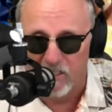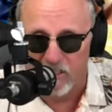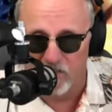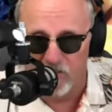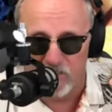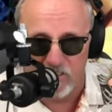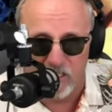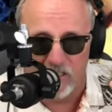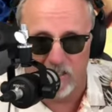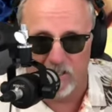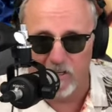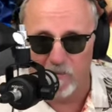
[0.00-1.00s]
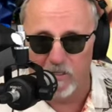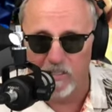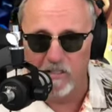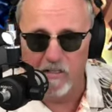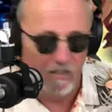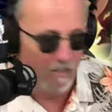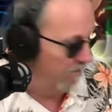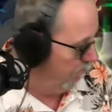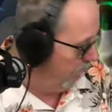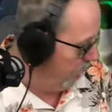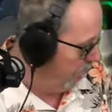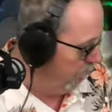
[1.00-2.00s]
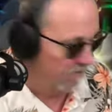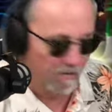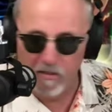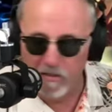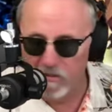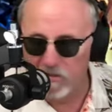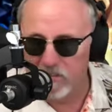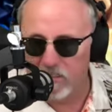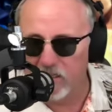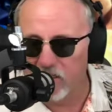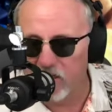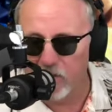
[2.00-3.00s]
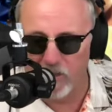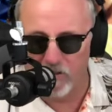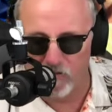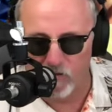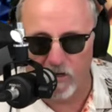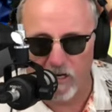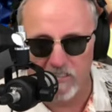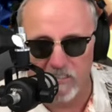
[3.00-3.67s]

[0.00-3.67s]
of the second coming, second coming of Christ.